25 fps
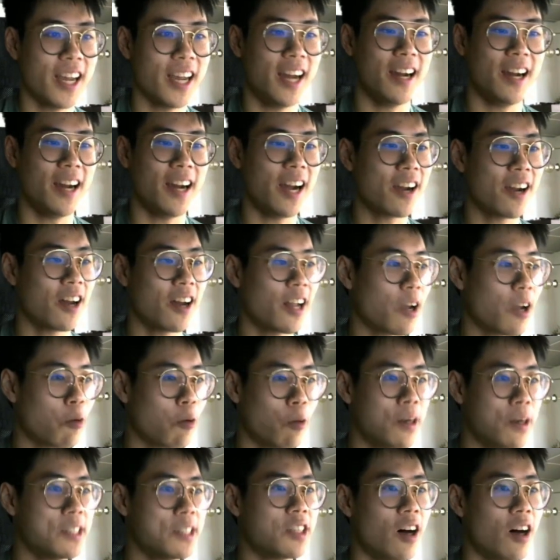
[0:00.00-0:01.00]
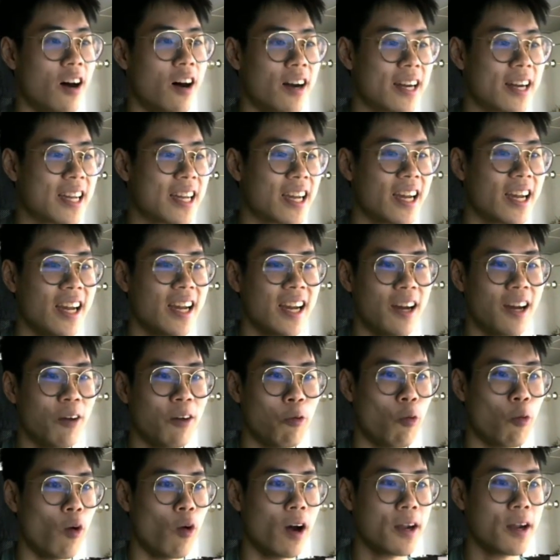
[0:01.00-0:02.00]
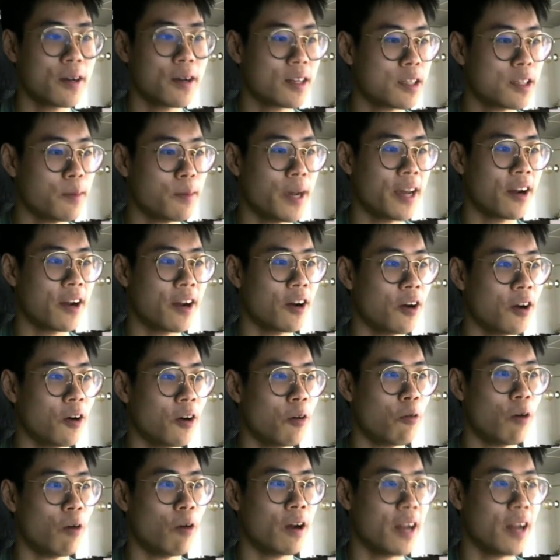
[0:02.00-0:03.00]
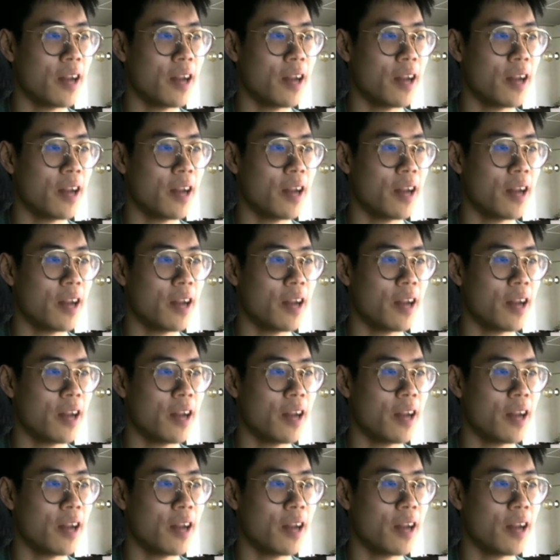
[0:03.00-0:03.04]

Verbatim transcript: yeah, I got like 1 donk, 1 tomato, 2